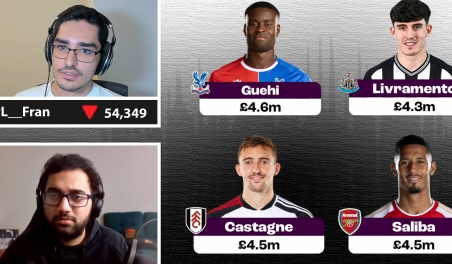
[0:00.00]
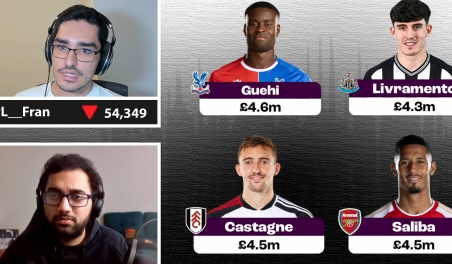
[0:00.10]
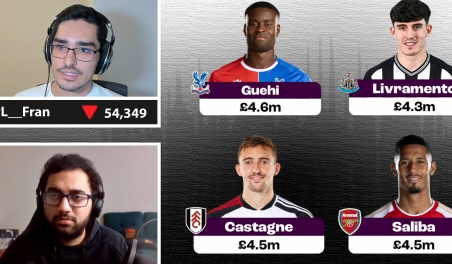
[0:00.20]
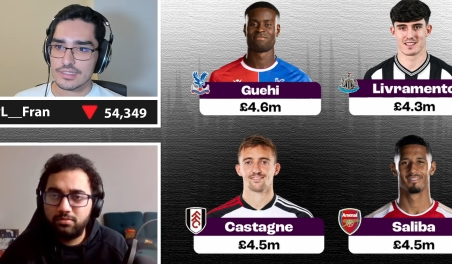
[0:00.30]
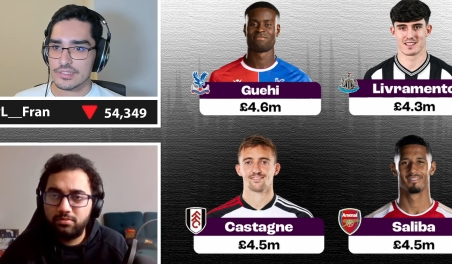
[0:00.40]

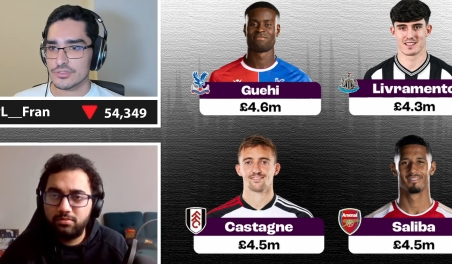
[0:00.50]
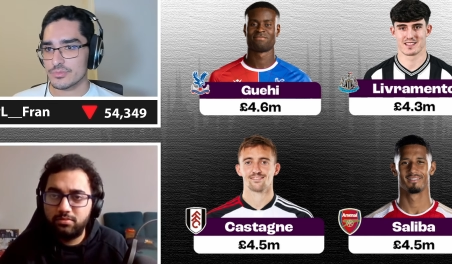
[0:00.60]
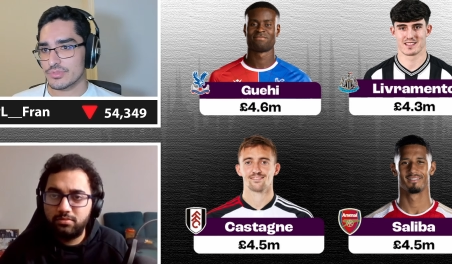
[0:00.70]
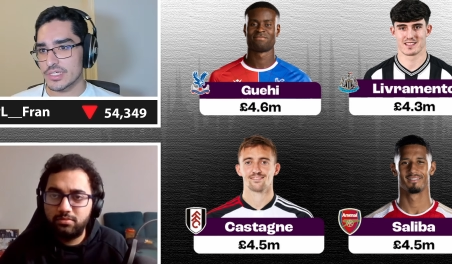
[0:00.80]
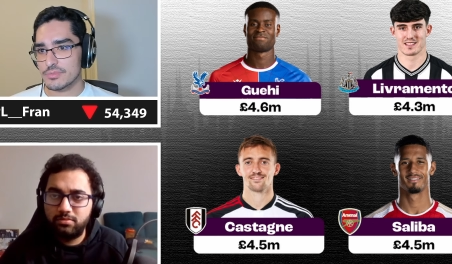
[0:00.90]
Speaker 1: at that sort
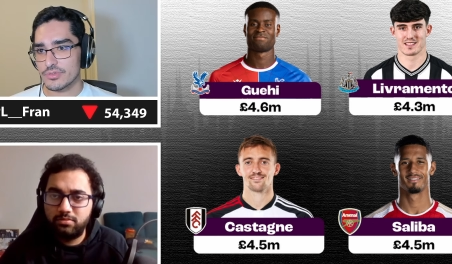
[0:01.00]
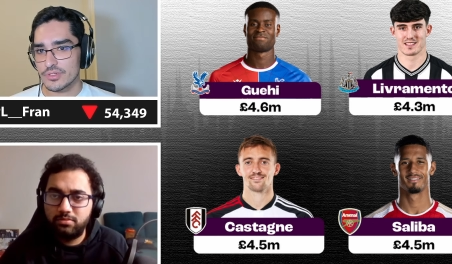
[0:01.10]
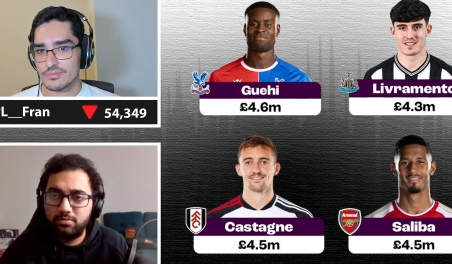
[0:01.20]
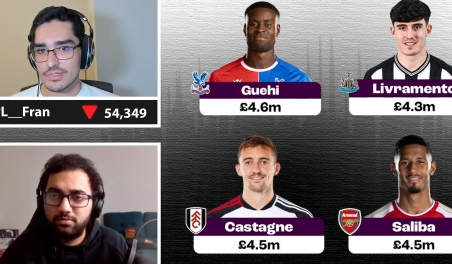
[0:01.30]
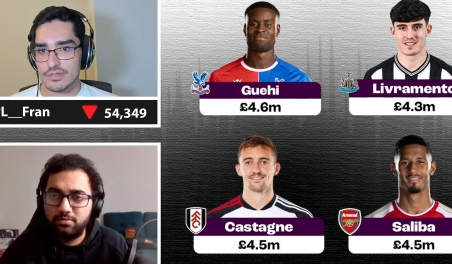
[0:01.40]
of price
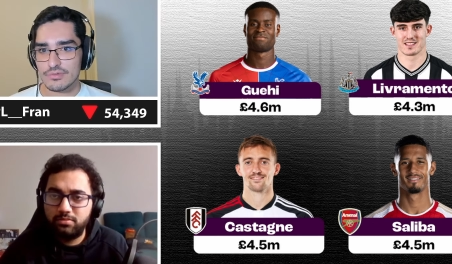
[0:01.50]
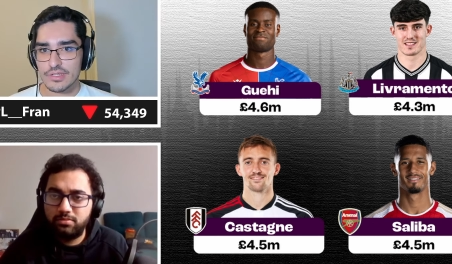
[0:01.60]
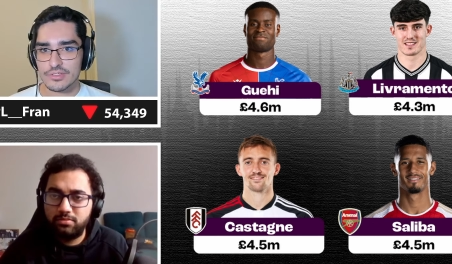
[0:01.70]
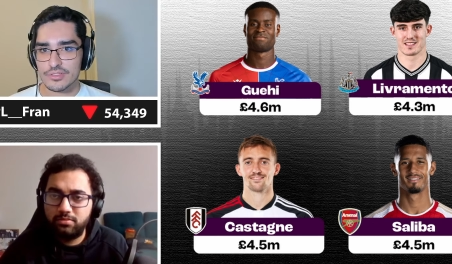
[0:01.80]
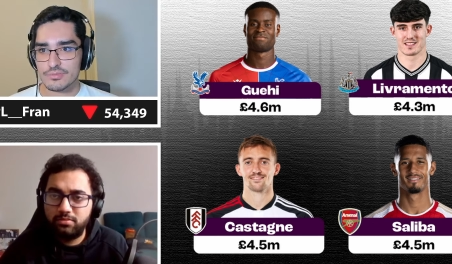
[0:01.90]
point, I'd
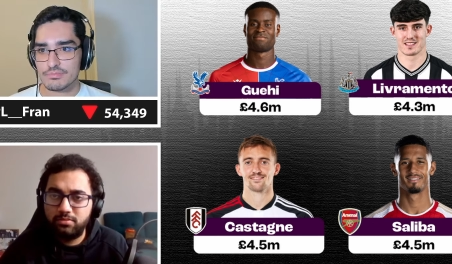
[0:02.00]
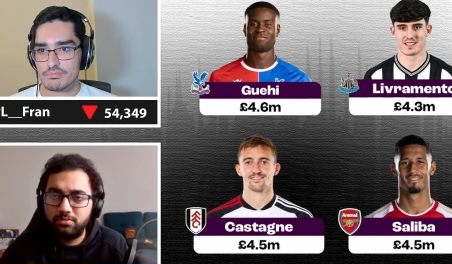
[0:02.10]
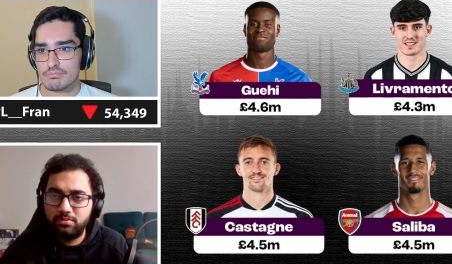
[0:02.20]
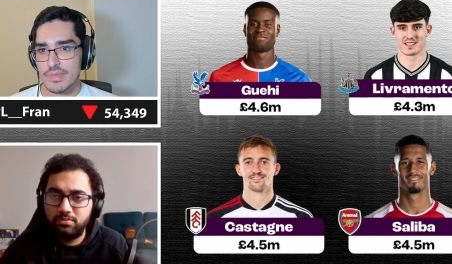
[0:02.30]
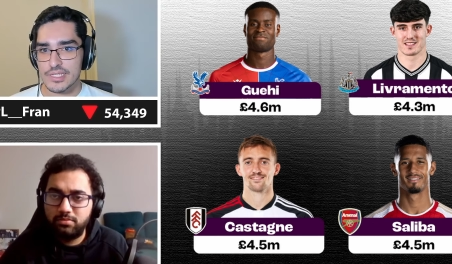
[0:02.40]
rather just
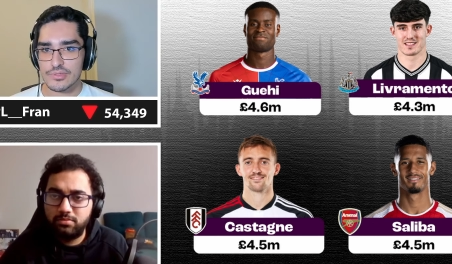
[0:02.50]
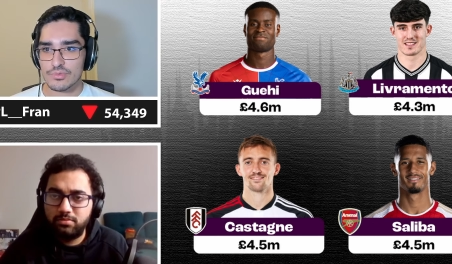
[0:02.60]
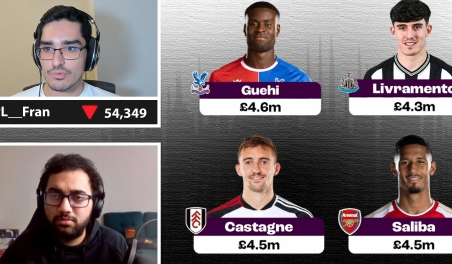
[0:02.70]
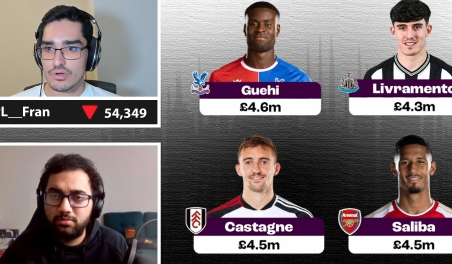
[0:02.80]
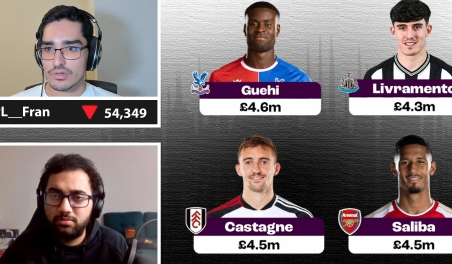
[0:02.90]
mess
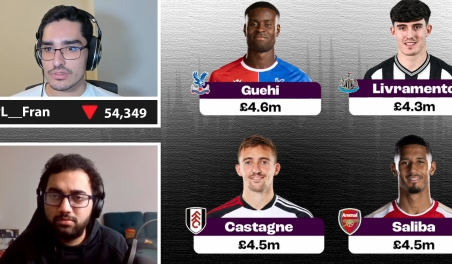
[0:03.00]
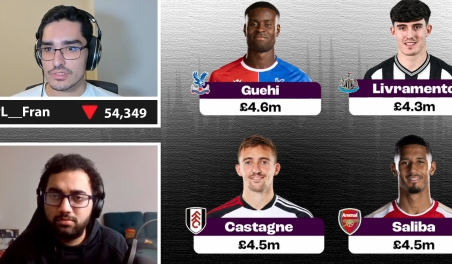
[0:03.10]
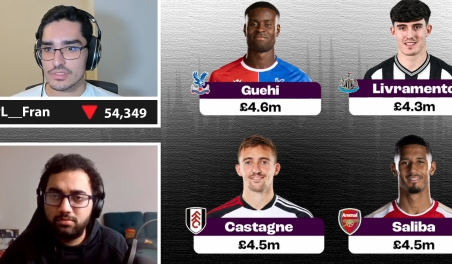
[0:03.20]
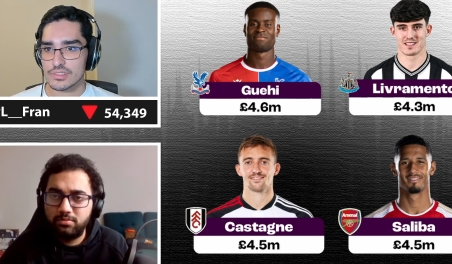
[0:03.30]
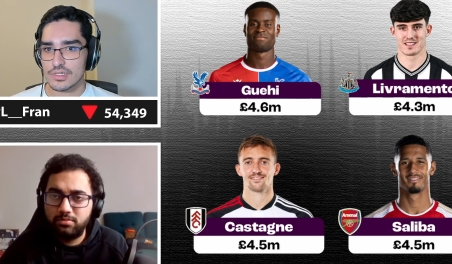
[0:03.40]
with
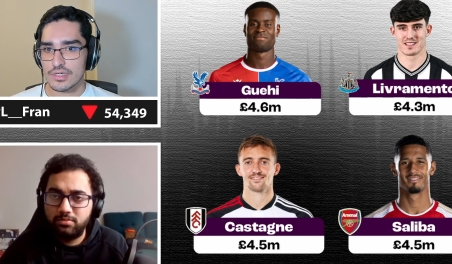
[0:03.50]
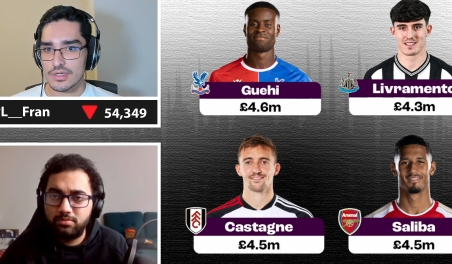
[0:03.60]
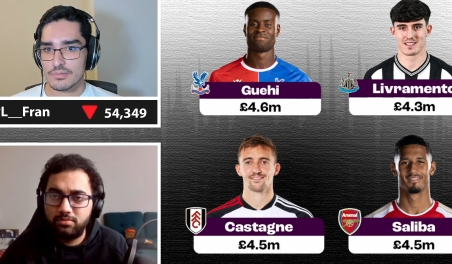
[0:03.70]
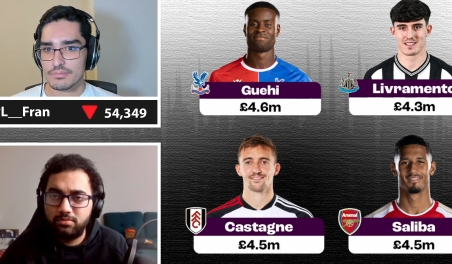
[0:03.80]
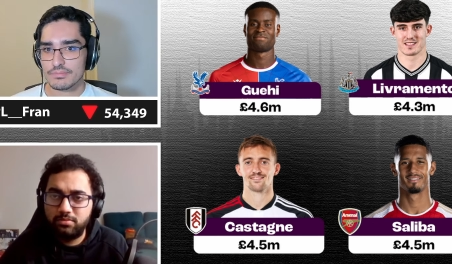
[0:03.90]
Walker's
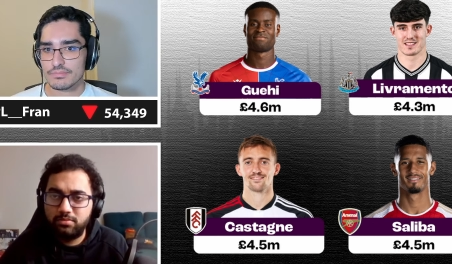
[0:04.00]
um,